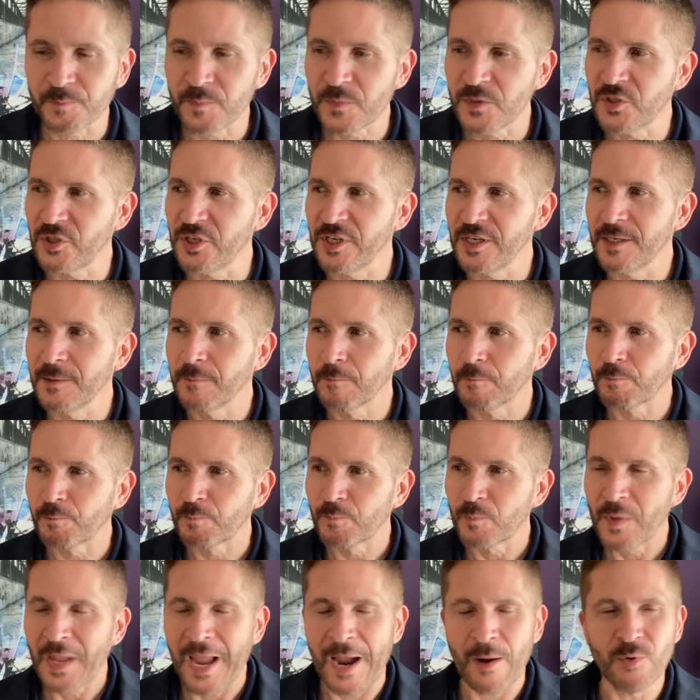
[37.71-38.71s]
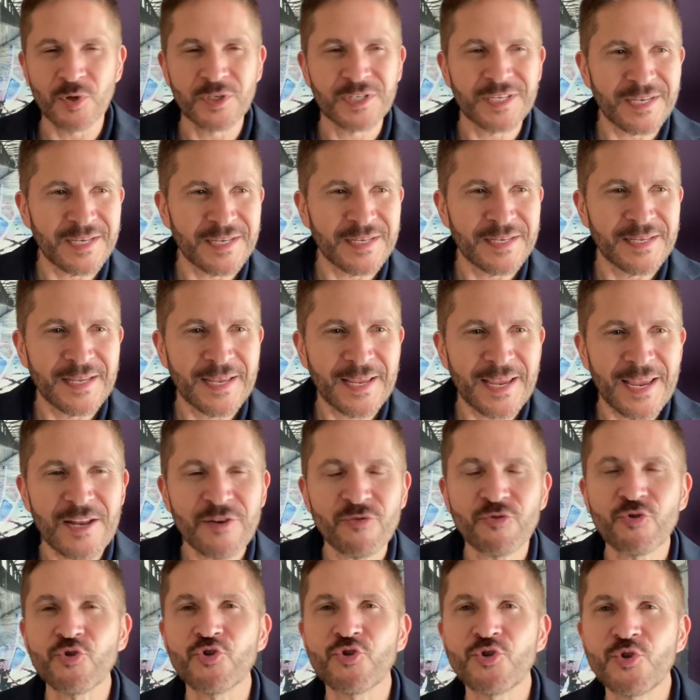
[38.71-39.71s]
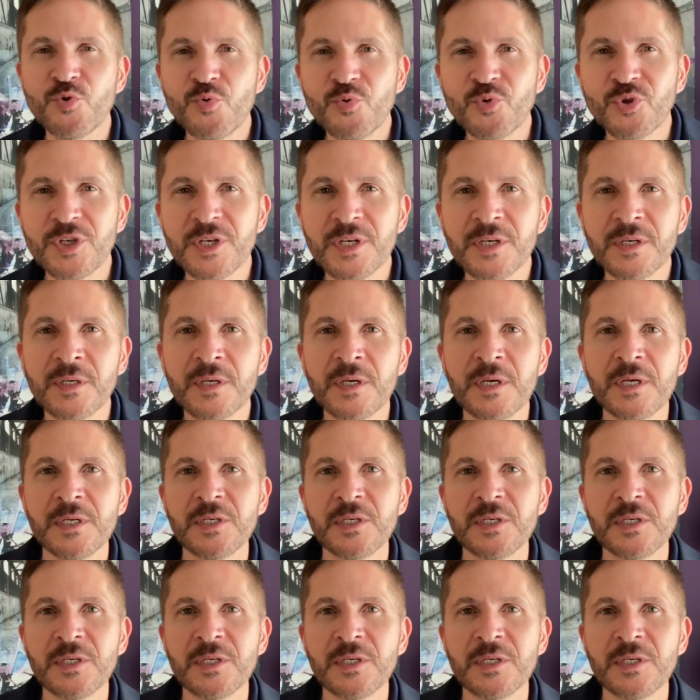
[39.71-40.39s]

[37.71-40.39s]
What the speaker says: See, I was introducing